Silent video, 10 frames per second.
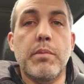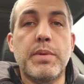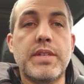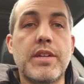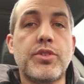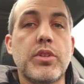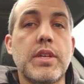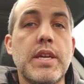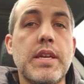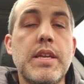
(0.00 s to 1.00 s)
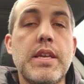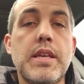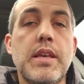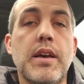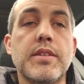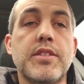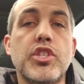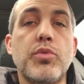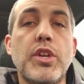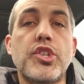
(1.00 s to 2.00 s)
Potentially a
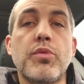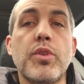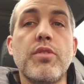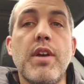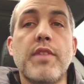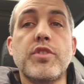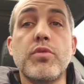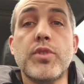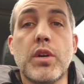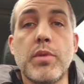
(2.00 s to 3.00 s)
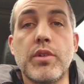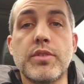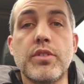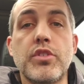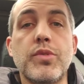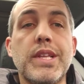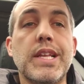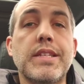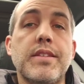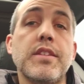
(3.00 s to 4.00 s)
situation where you have 2 turbos and 2
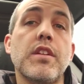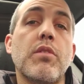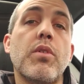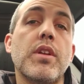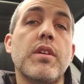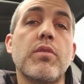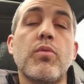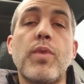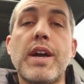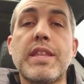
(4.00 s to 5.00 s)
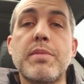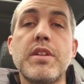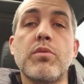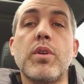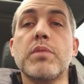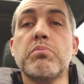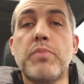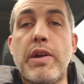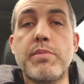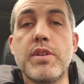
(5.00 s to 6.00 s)
inlets and you don't want to wire them into one,
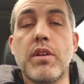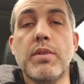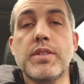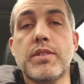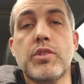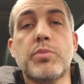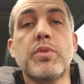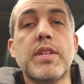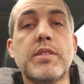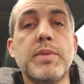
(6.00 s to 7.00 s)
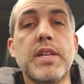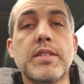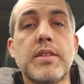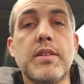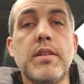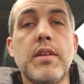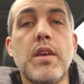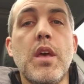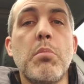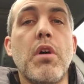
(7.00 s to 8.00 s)
that would be a good reason to go speed density.
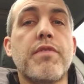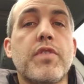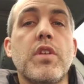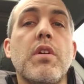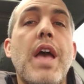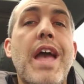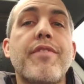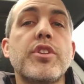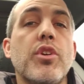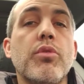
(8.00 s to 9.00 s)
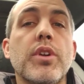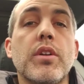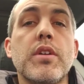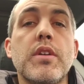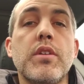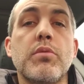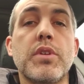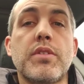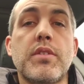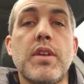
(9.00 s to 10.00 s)
But for the average owner
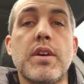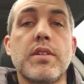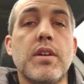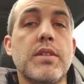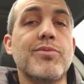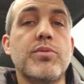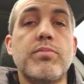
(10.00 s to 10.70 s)
with a